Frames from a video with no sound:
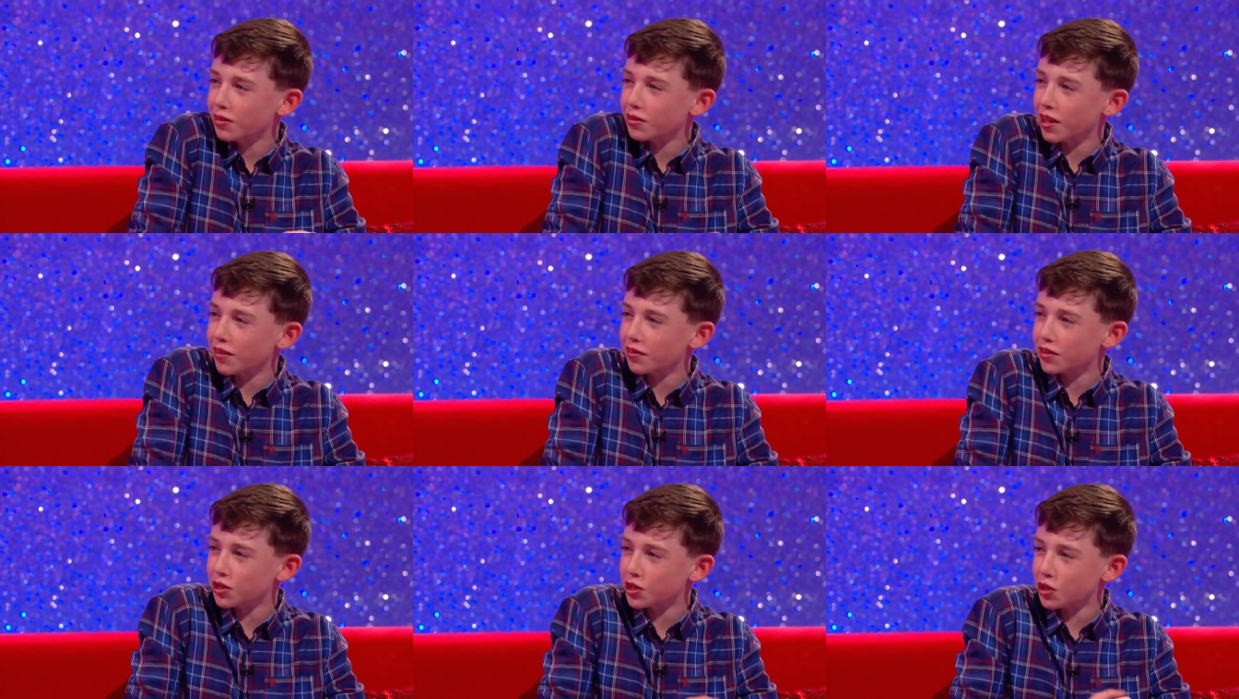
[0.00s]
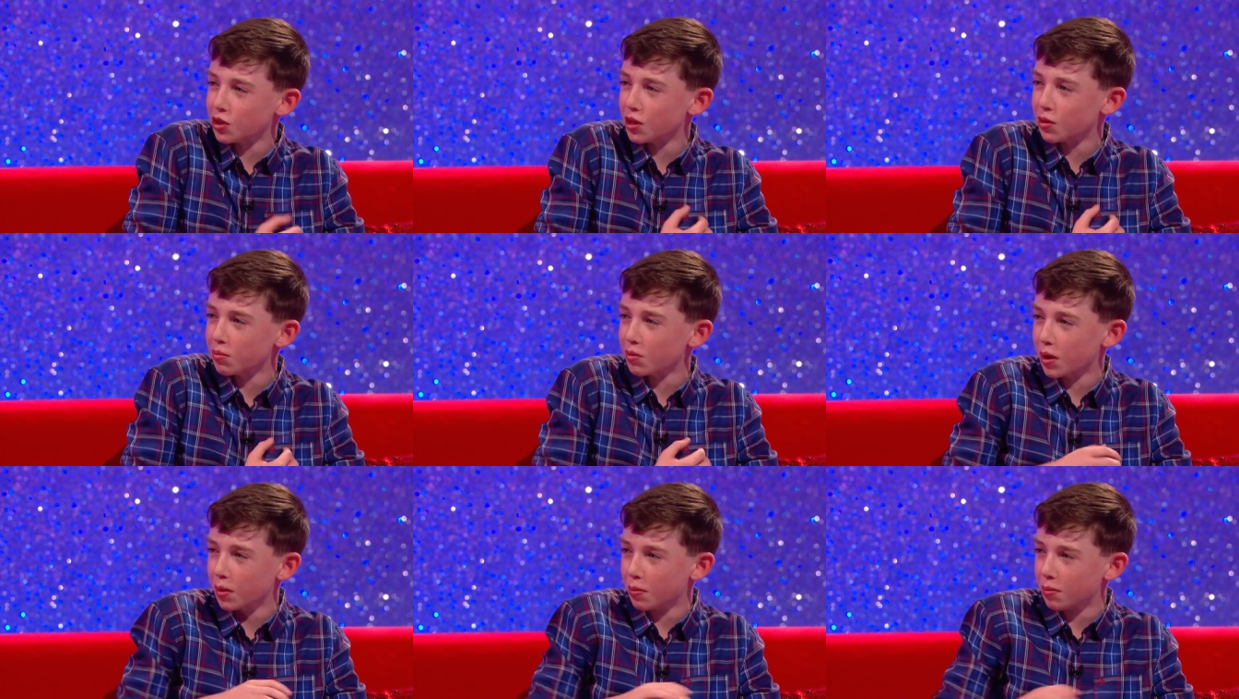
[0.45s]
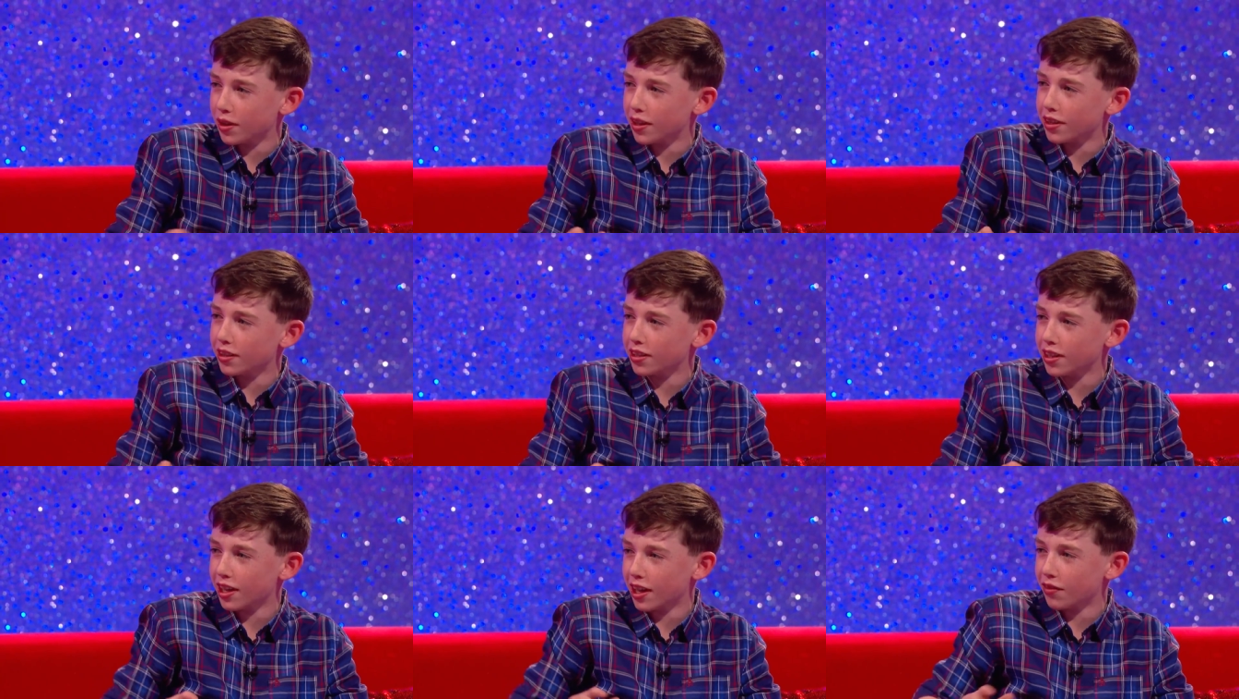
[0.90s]
they have to tune them up
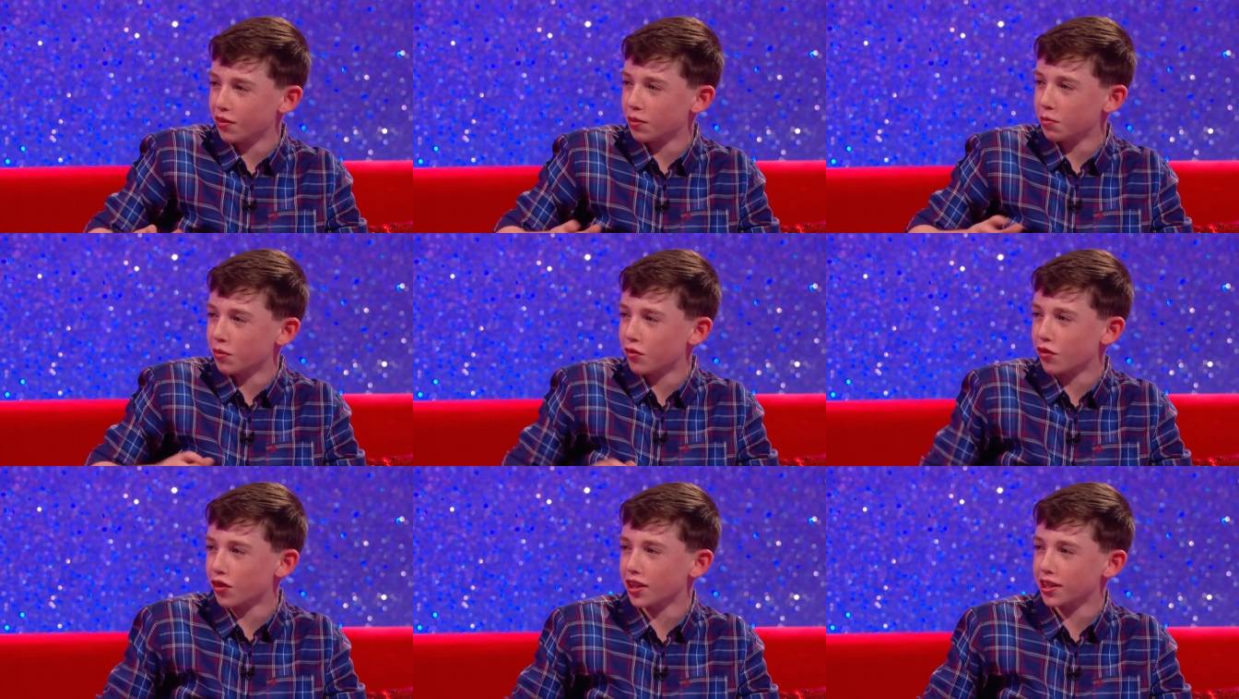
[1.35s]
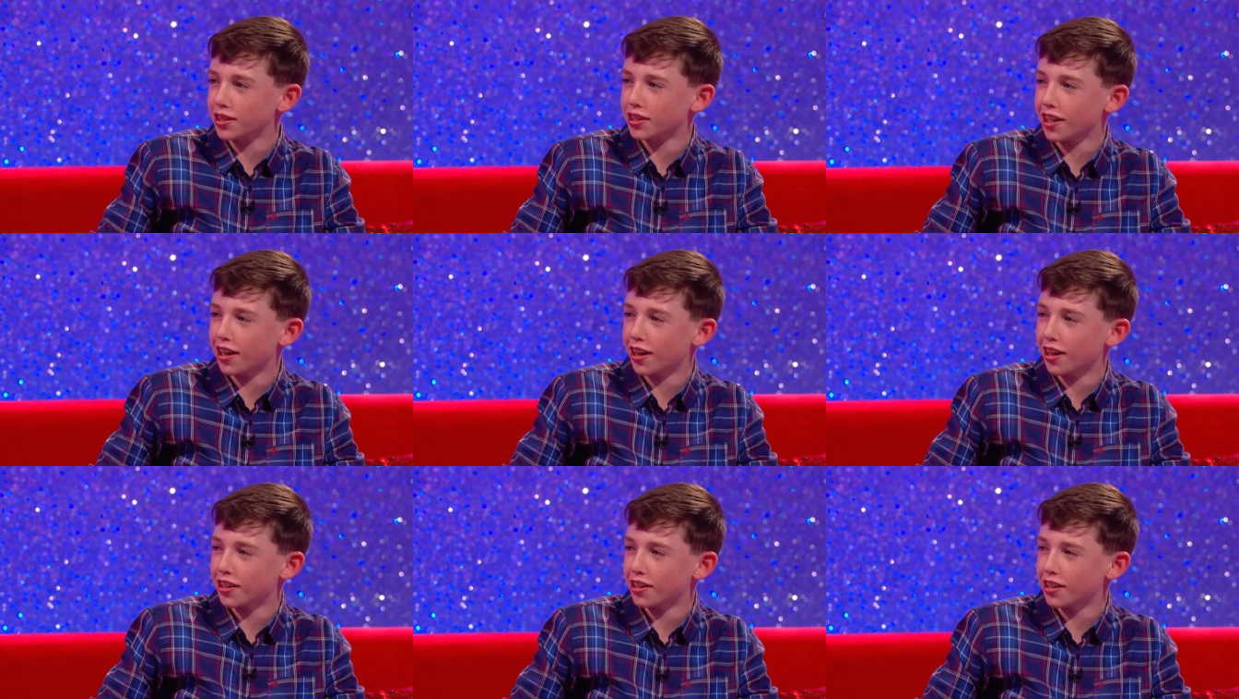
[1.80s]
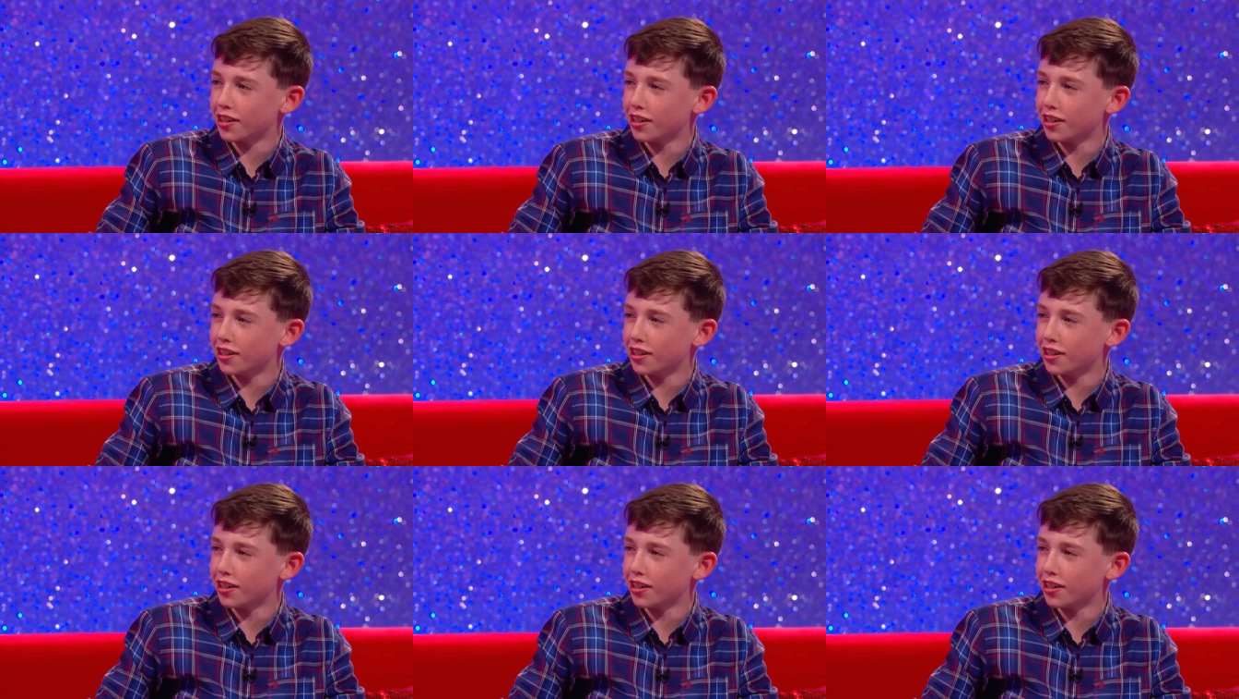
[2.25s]
and everything before you start.